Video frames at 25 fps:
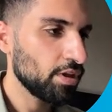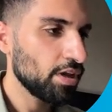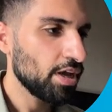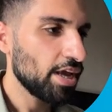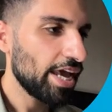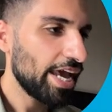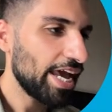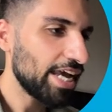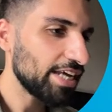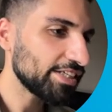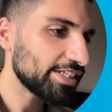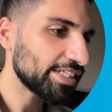
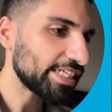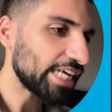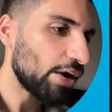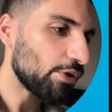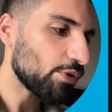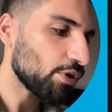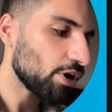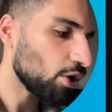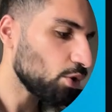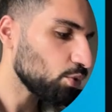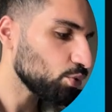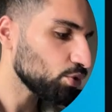Hey
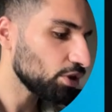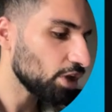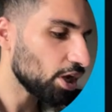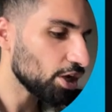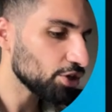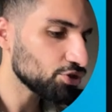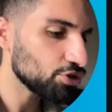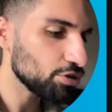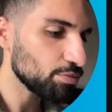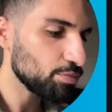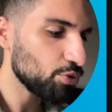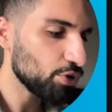Sarah, I would
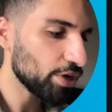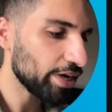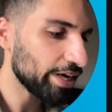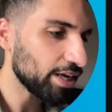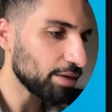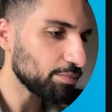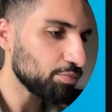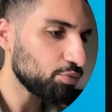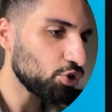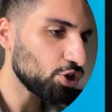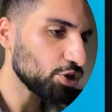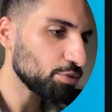like to book an
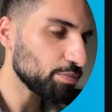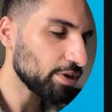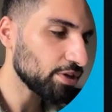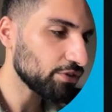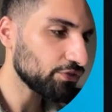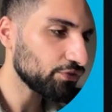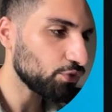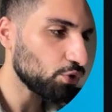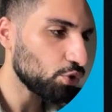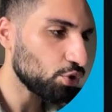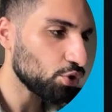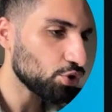appointment
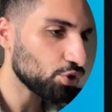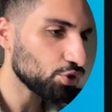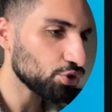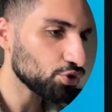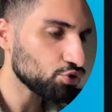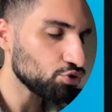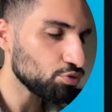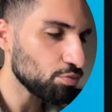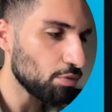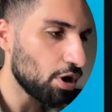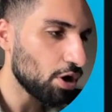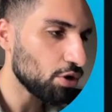for
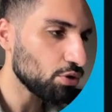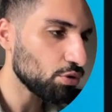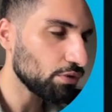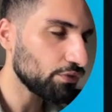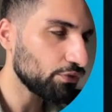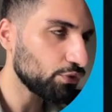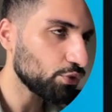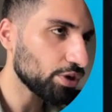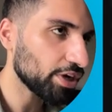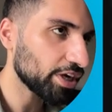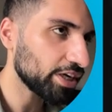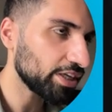tomorrow
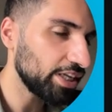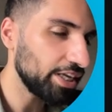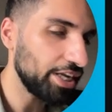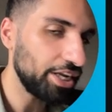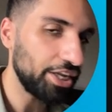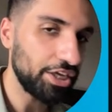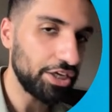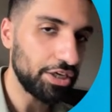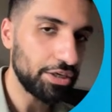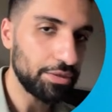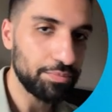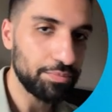for a cleaning.